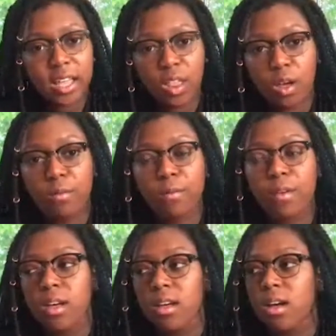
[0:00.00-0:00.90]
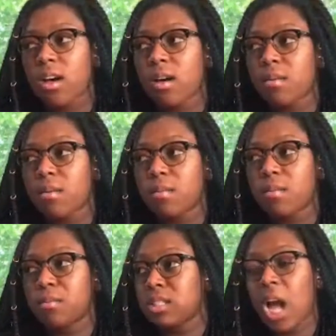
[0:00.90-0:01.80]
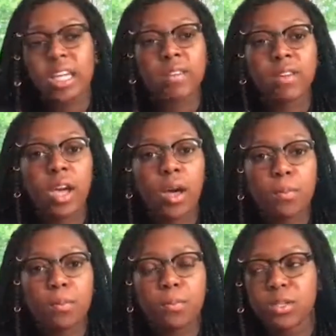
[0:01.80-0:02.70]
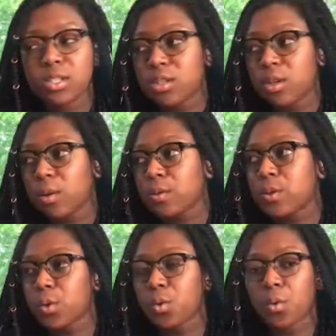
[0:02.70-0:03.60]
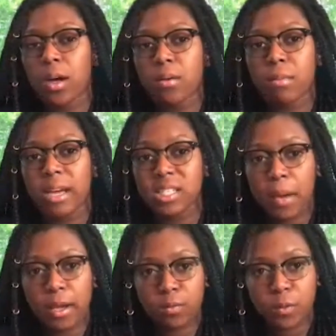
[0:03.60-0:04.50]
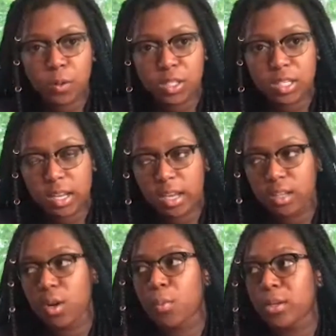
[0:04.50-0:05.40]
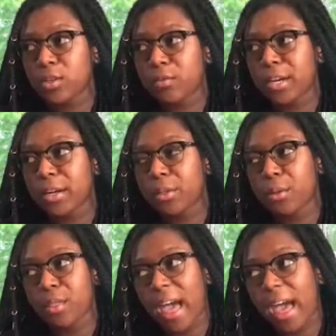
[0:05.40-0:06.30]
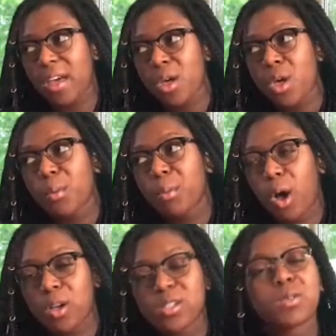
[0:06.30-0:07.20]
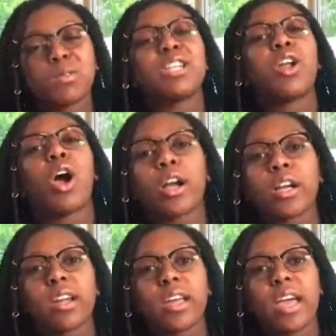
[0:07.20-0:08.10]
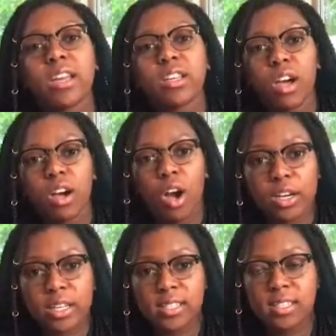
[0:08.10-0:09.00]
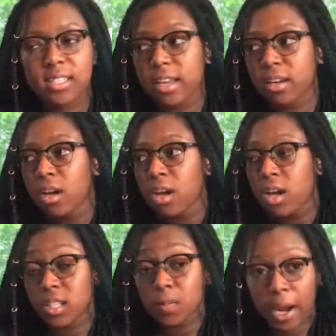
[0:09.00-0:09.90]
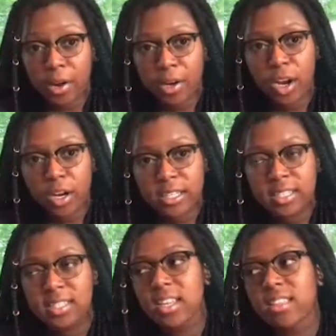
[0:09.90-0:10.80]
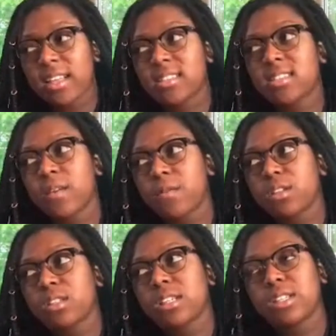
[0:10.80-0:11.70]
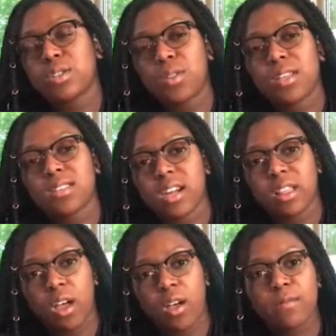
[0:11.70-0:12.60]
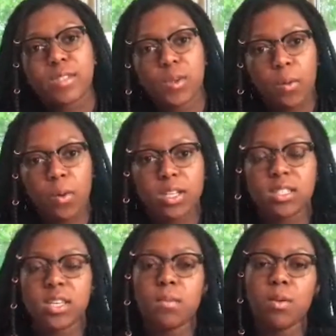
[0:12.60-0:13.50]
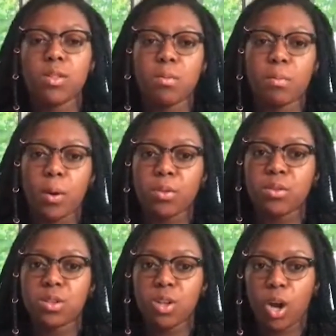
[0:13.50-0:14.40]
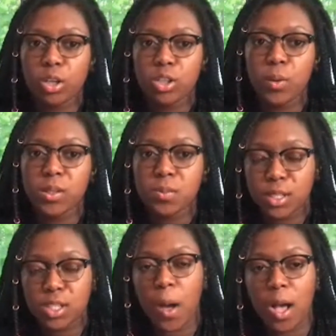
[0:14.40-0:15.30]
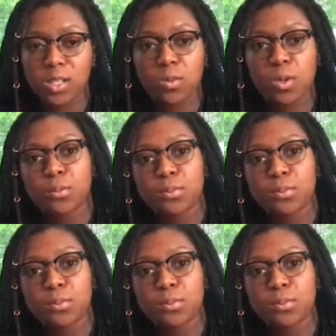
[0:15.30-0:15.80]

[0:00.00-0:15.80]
love um, not giving up, which shows through um, my spinal fusion and, you know, persevering through that but also teen art and young artists and aspiring artists. And that's definitely two things that I love. So I wanted to input them both into the art show as much as possible.